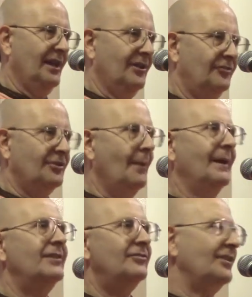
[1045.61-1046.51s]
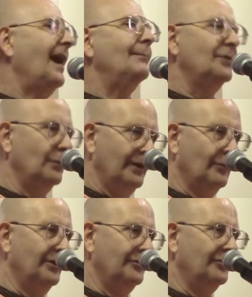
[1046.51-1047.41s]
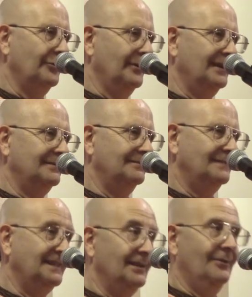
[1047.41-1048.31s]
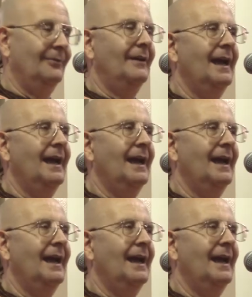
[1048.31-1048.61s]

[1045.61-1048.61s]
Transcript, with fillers: Stomach, stop doing what you're doing, you know.